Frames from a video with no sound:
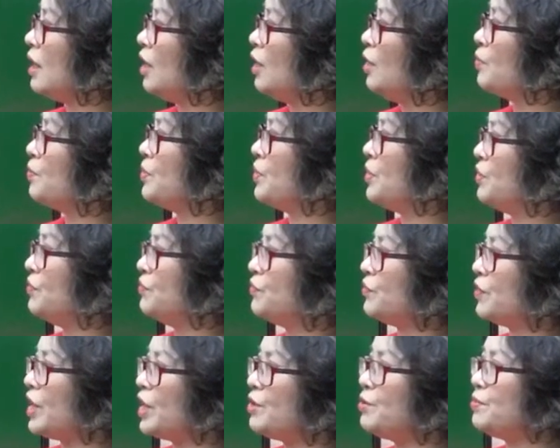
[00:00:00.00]
of the
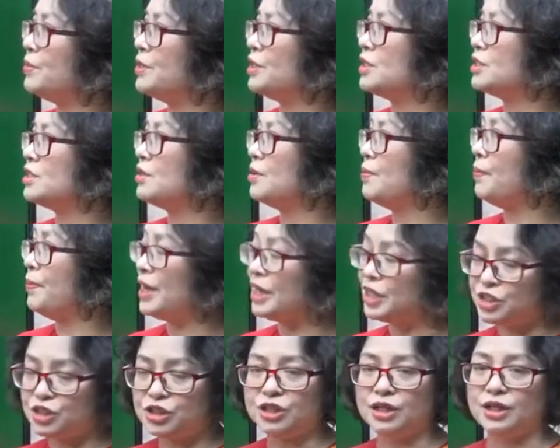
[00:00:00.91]
environment
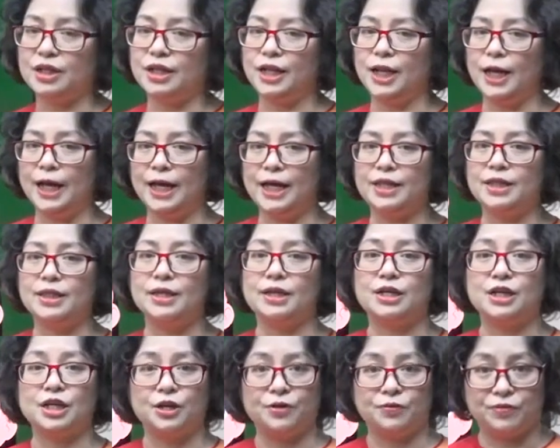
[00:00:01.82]
mentioned in the
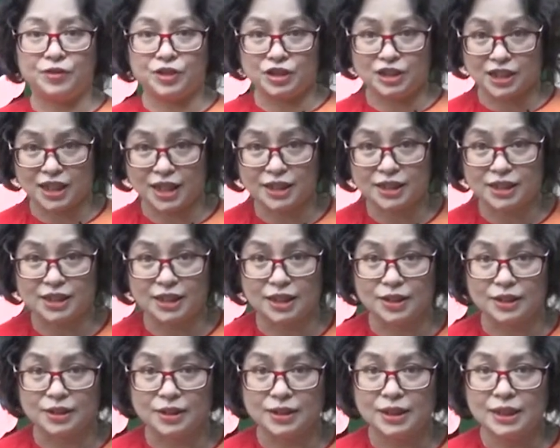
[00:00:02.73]

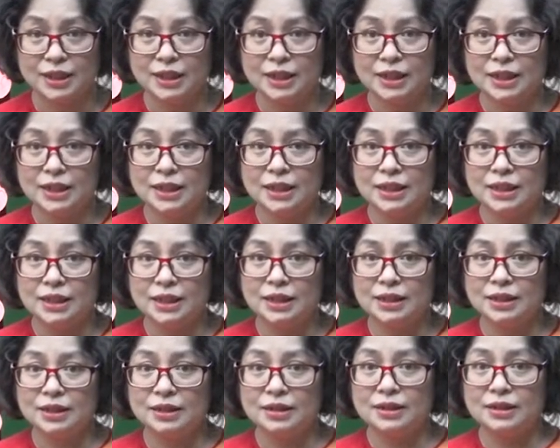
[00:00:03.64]
conversation.
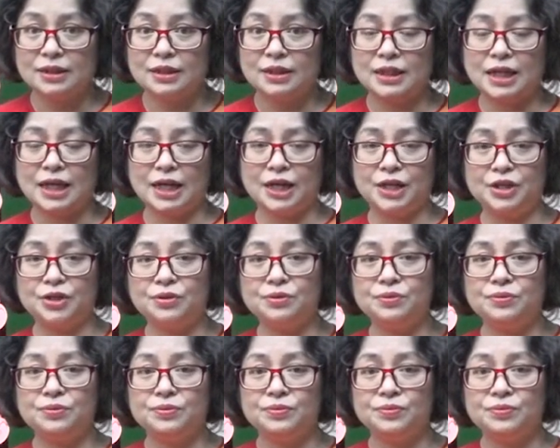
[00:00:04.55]
Can
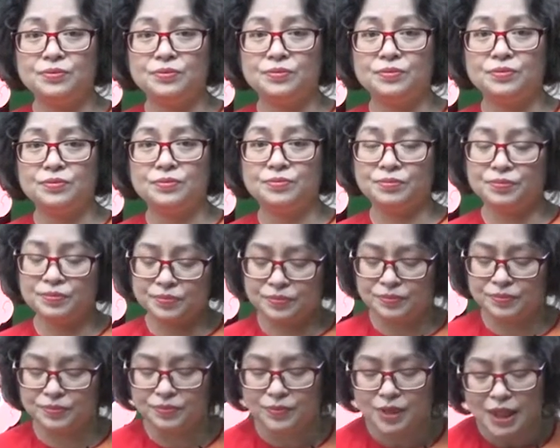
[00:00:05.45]
you?
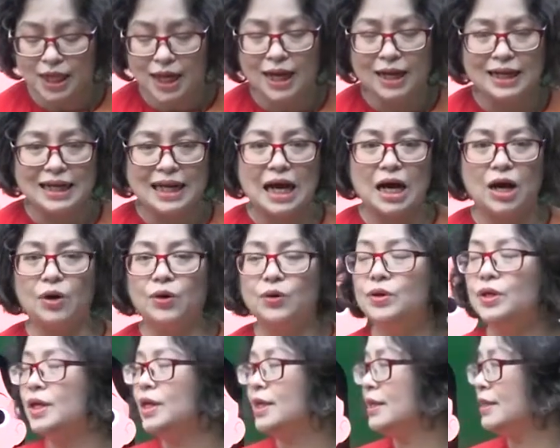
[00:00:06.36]
Now,
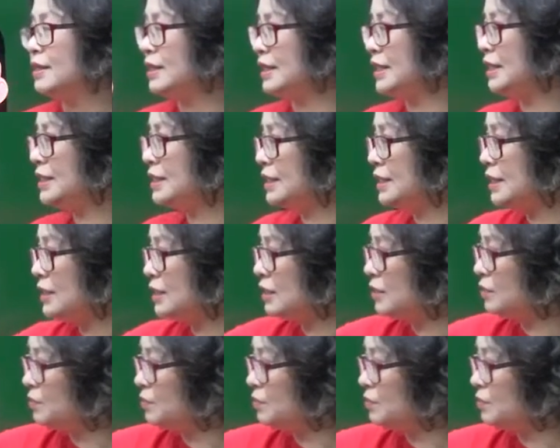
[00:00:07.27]
this is